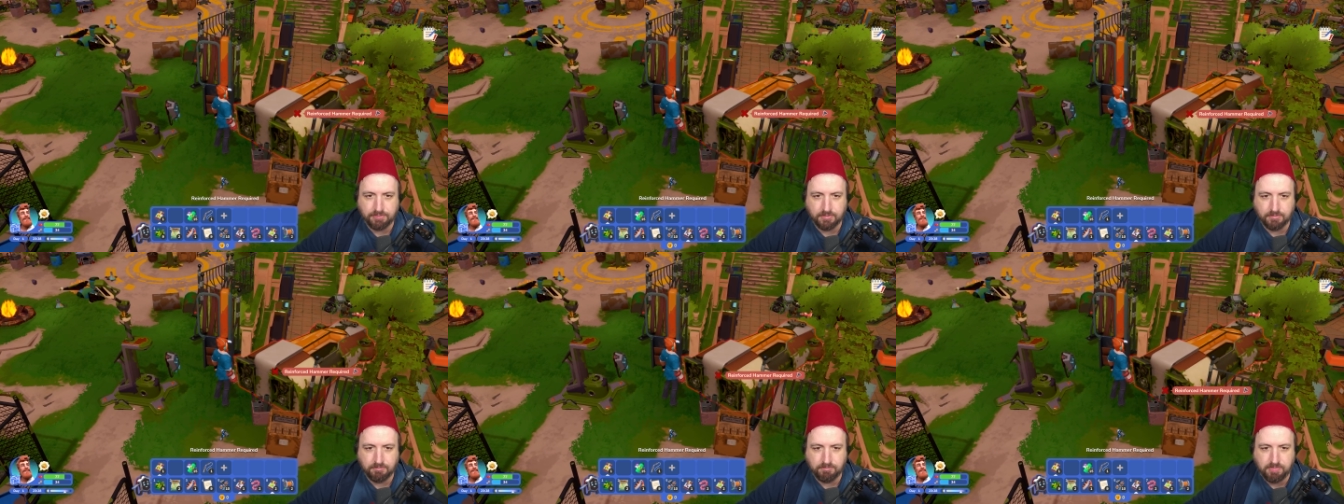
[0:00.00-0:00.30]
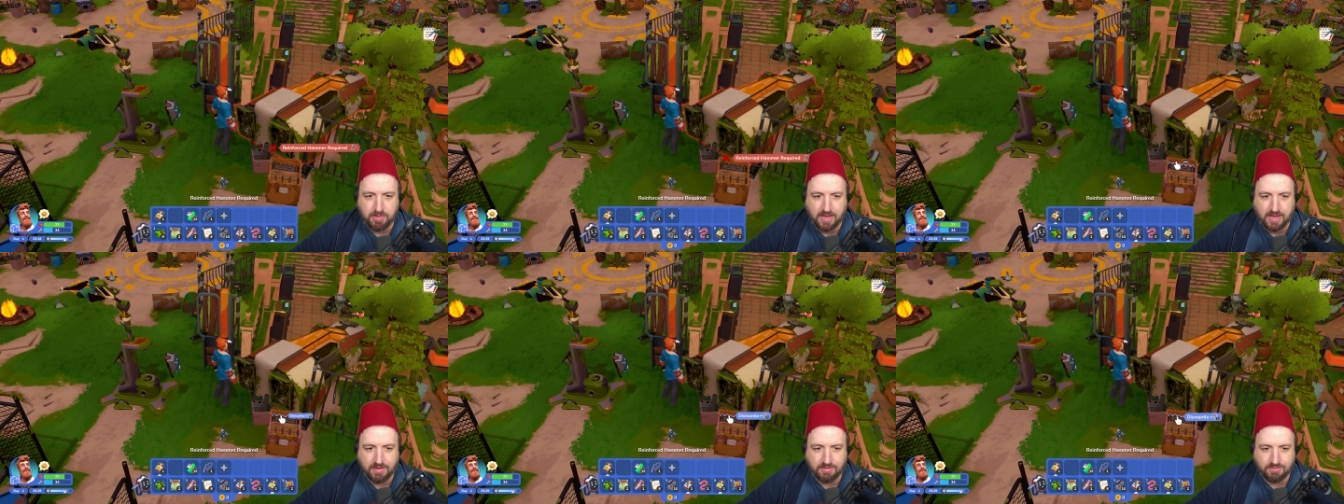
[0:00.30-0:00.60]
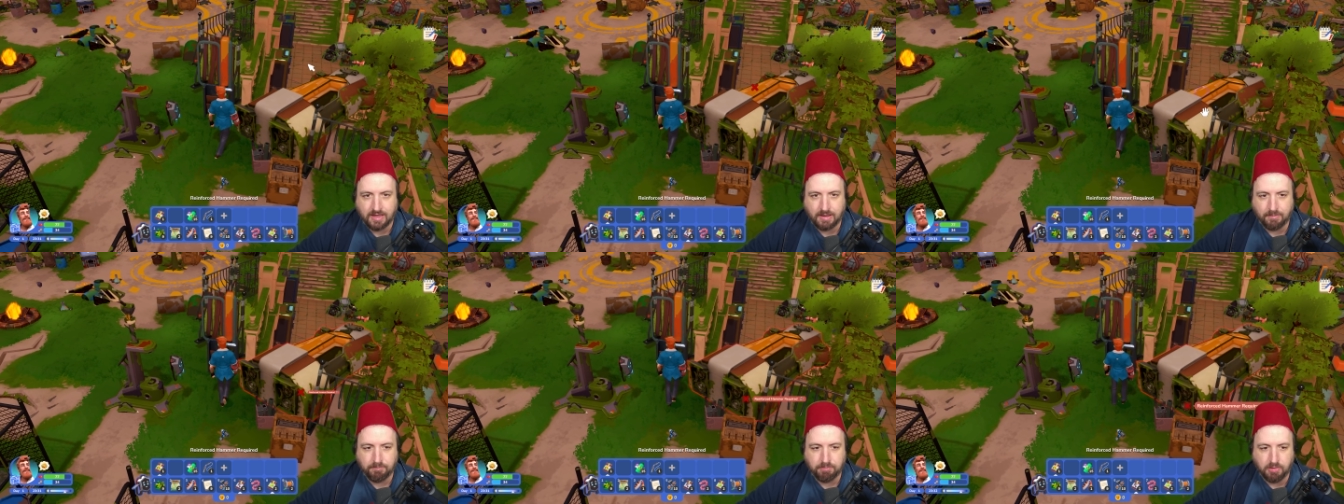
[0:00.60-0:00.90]

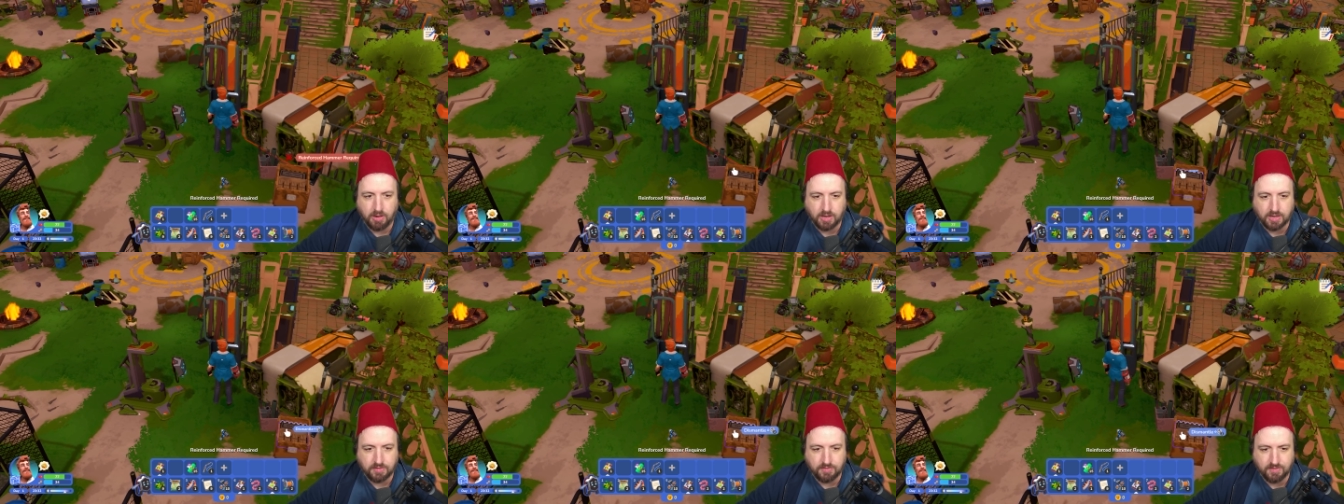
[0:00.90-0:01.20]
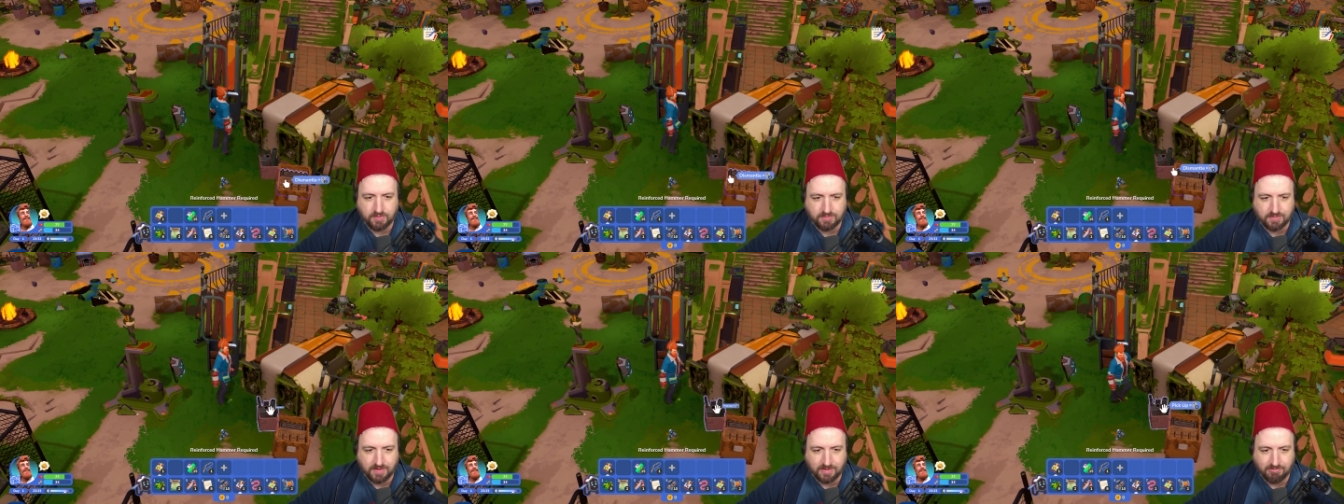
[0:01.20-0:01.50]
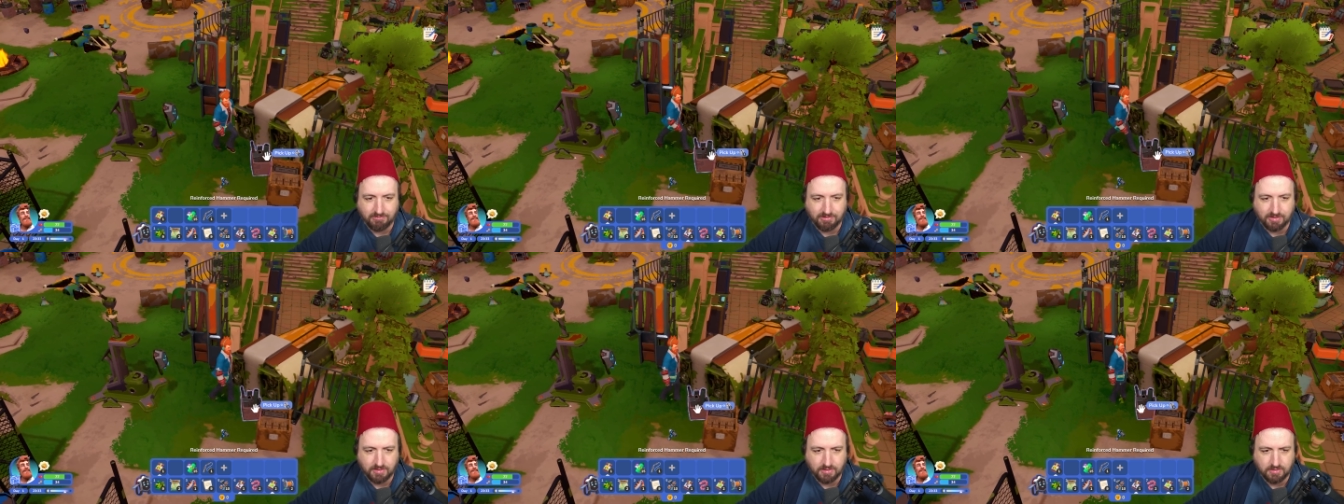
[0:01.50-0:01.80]
beds. And a block in this
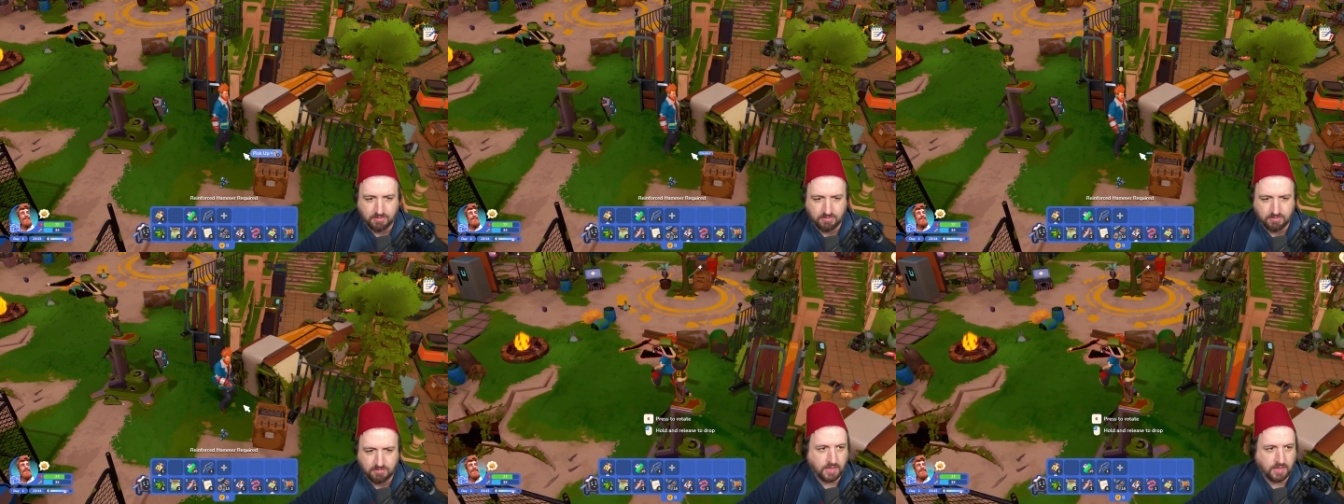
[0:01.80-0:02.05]
area.